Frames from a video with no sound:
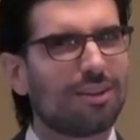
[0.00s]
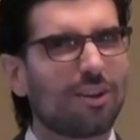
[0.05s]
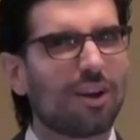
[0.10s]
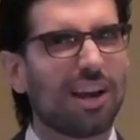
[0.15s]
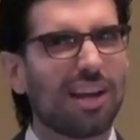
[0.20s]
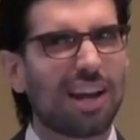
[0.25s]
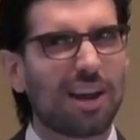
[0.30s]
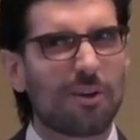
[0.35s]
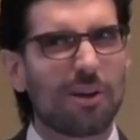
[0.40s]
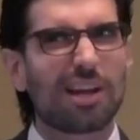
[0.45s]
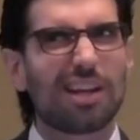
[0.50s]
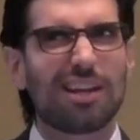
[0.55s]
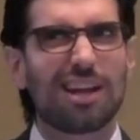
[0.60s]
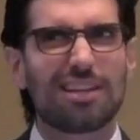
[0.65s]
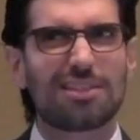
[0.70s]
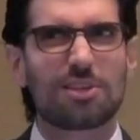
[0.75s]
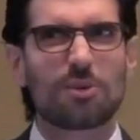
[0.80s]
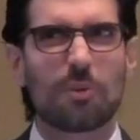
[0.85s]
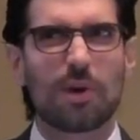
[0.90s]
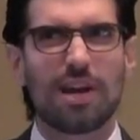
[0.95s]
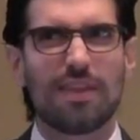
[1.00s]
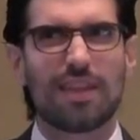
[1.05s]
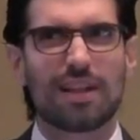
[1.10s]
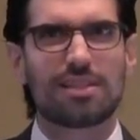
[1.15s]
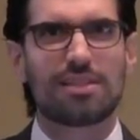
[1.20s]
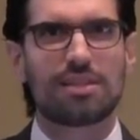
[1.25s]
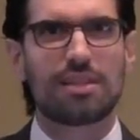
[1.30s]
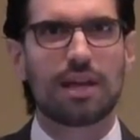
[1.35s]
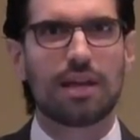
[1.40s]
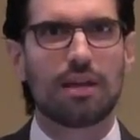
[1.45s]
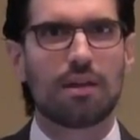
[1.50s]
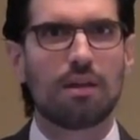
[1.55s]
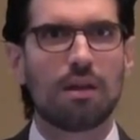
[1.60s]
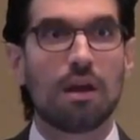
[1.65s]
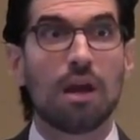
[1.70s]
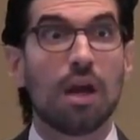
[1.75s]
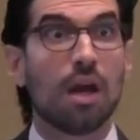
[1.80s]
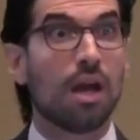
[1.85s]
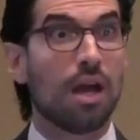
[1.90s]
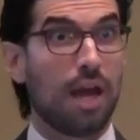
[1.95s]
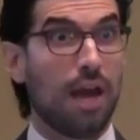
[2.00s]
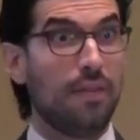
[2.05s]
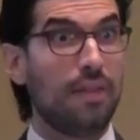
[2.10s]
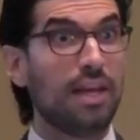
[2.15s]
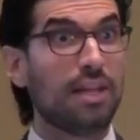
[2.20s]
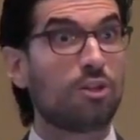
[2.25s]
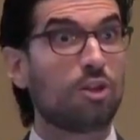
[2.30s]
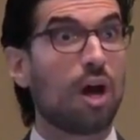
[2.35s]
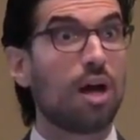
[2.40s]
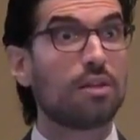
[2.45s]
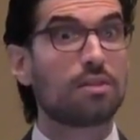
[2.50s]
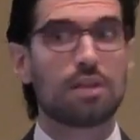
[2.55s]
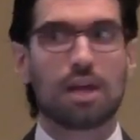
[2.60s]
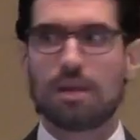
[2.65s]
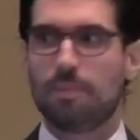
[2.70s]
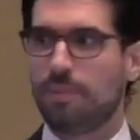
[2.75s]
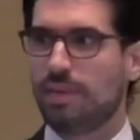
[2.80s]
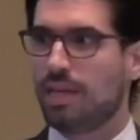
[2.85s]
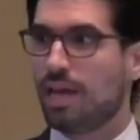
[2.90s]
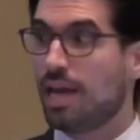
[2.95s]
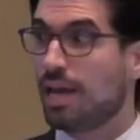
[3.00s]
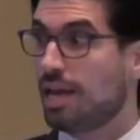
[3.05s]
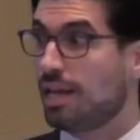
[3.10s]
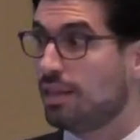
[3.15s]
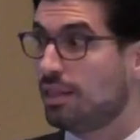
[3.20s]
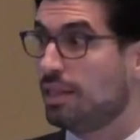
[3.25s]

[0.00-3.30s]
right? I recognize the way that's said. And then it dawns on me, and I